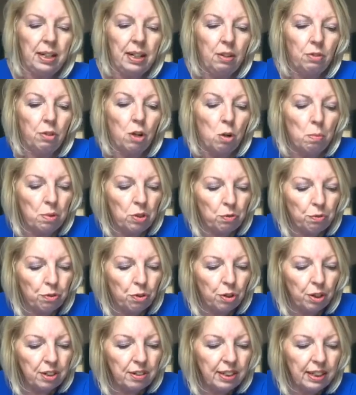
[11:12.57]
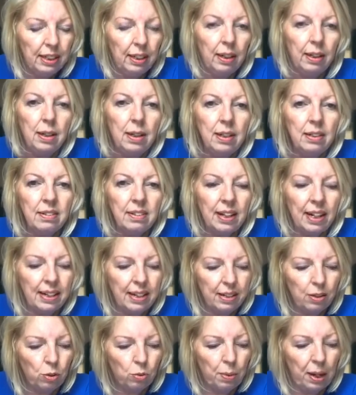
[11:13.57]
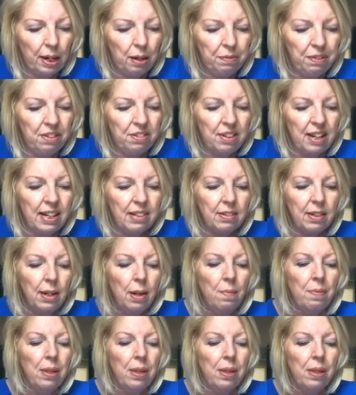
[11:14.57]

In Romans 14, 10 and 12, he says,